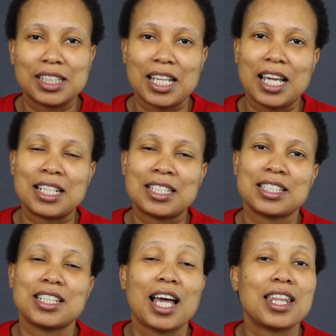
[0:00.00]

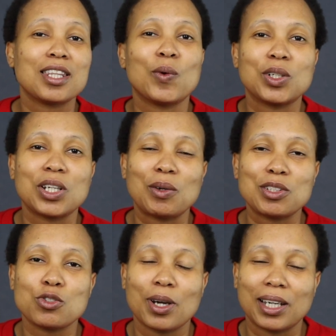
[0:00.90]
That the other one I
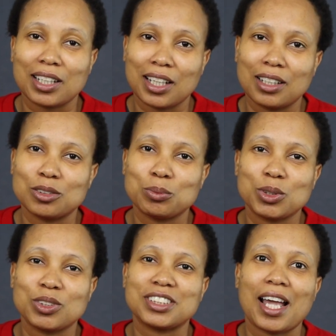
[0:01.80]
was trying out
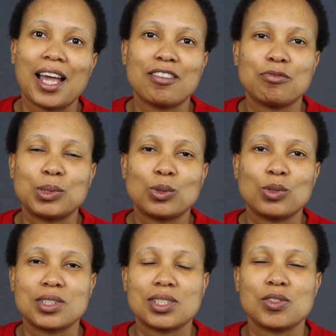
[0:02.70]
because I have been
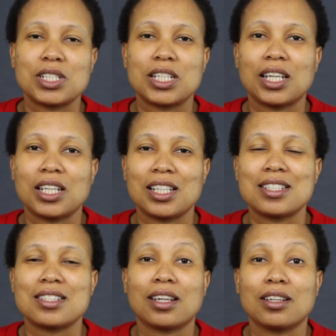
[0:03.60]
considering getting
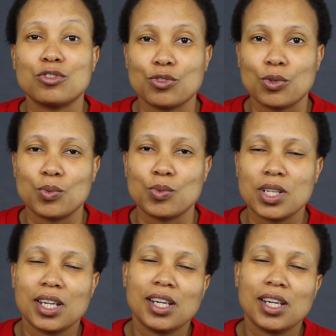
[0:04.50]
a second drone.